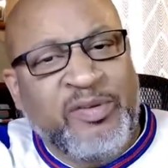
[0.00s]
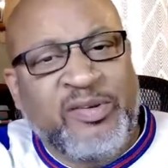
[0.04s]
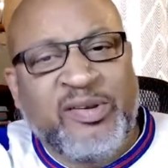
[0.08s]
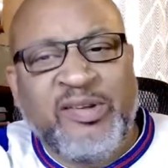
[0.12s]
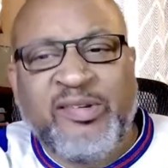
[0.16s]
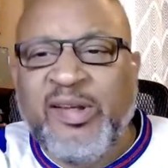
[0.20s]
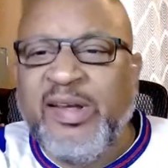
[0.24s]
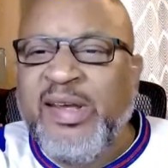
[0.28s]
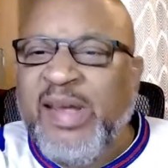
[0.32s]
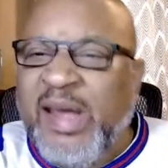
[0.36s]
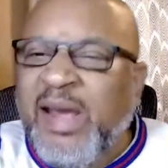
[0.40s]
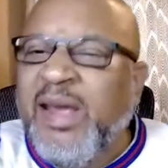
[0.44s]
She
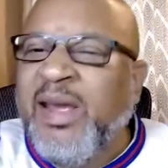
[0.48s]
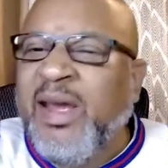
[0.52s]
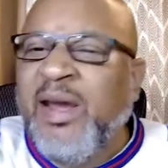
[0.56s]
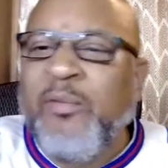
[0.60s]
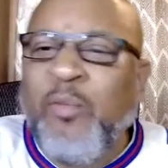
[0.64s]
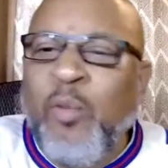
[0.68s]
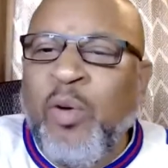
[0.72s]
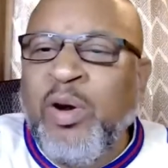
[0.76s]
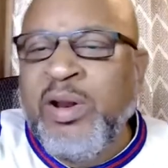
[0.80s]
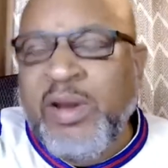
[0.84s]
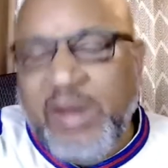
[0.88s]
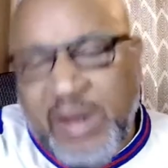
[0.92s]
said, yeah,
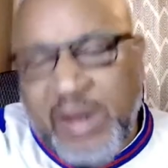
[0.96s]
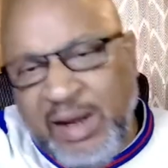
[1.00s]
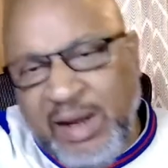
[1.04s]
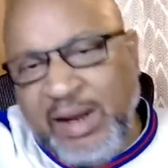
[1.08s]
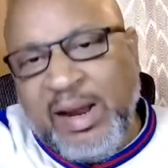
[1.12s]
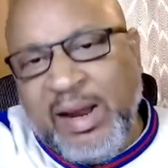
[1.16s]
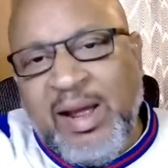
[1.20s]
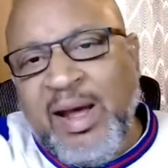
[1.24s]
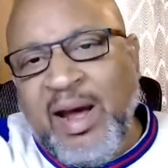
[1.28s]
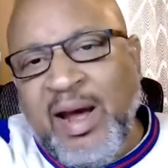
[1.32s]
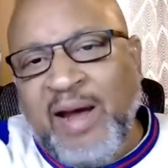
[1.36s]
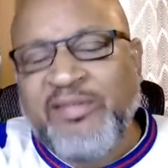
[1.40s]
one day.
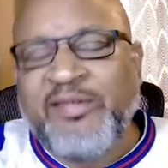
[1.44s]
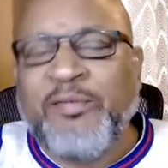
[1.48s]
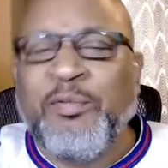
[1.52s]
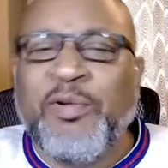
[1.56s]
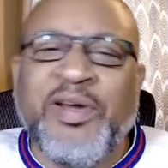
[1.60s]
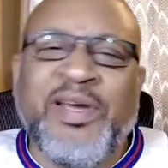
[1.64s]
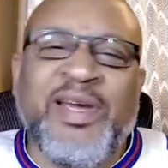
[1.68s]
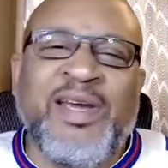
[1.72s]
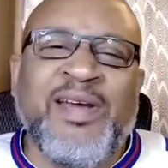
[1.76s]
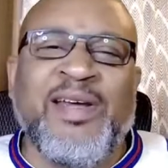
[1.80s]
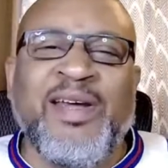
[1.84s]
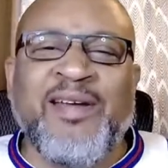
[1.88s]
I said, well,
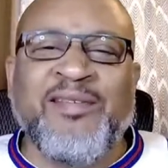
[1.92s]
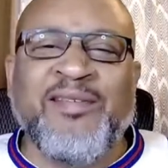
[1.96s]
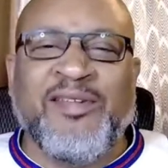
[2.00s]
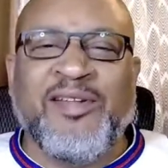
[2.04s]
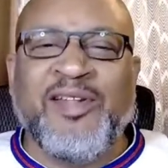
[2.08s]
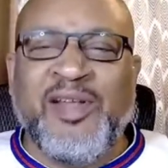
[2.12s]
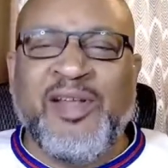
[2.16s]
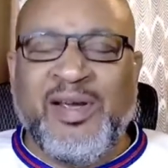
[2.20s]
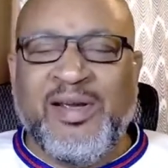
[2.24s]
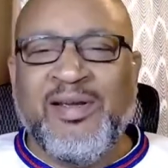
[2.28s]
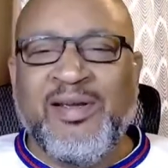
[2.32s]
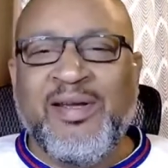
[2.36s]
here's
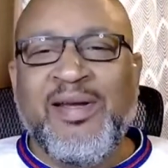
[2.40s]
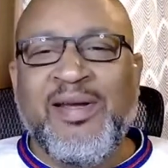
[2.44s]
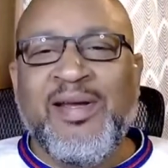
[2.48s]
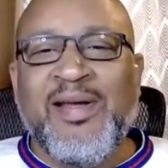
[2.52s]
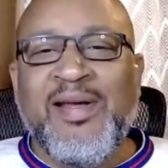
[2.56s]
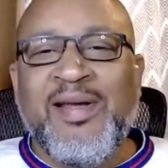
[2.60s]
the thing.